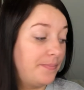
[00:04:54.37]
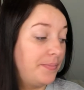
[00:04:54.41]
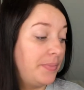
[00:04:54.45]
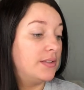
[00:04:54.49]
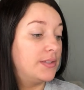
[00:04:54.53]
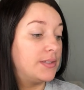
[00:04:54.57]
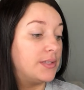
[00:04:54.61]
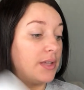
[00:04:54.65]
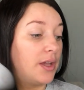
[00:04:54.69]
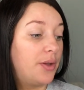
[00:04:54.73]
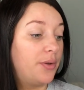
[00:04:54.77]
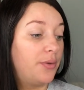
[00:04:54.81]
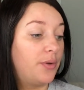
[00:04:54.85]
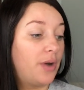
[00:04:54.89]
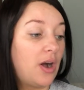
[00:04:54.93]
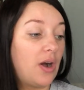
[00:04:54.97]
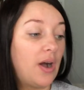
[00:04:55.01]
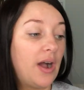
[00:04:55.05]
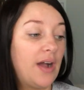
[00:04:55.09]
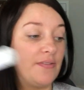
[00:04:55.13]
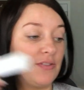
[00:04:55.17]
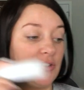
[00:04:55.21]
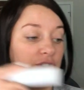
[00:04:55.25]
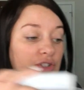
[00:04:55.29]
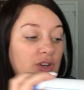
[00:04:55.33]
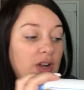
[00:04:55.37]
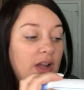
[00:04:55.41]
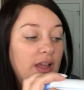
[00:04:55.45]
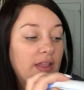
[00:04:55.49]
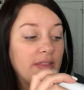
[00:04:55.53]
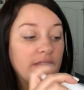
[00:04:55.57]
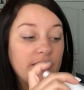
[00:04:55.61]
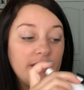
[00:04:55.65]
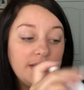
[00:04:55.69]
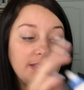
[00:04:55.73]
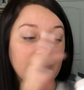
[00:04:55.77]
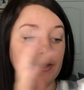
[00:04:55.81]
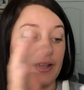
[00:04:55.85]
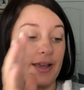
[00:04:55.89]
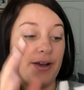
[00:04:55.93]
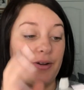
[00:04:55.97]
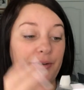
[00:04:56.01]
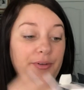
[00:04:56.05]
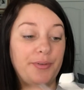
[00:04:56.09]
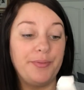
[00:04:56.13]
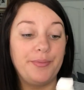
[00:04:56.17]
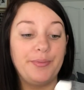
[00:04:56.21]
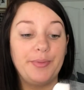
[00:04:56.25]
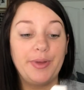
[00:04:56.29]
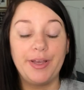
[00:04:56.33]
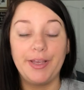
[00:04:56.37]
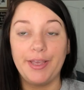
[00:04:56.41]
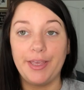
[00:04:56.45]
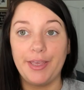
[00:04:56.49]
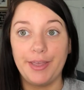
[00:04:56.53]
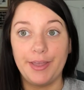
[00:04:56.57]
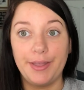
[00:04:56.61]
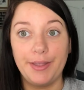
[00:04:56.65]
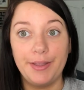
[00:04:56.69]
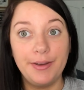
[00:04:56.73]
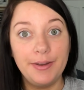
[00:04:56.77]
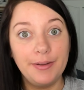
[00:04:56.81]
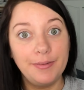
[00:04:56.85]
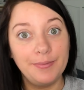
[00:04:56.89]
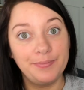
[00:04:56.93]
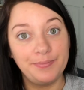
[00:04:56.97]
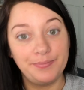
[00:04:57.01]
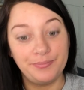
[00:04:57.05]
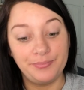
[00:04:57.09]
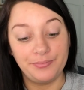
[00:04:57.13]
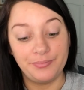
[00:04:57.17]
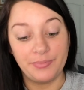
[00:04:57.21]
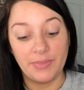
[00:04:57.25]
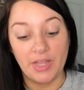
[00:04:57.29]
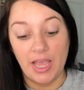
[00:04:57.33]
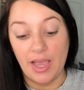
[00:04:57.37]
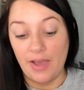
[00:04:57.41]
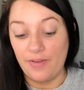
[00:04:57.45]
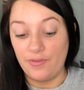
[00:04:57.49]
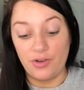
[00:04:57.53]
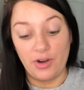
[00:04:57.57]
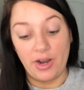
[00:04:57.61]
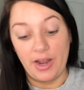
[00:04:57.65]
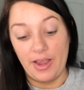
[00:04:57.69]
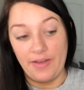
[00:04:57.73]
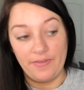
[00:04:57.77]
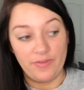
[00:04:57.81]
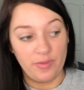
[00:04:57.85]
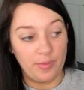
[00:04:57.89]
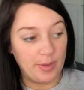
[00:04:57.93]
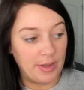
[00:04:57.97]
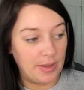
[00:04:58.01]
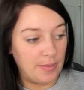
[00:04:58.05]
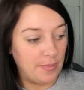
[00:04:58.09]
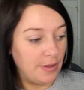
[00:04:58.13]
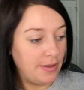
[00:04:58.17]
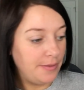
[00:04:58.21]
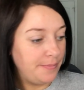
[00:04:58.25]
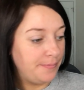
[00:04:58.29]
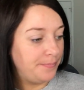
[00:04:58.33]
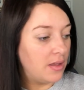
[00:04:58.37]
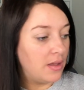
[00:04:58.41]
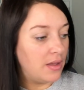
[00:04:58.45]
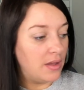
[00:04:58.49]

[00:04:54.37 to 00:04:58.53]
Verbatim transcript: So I'll have to try this out again after I have the baby.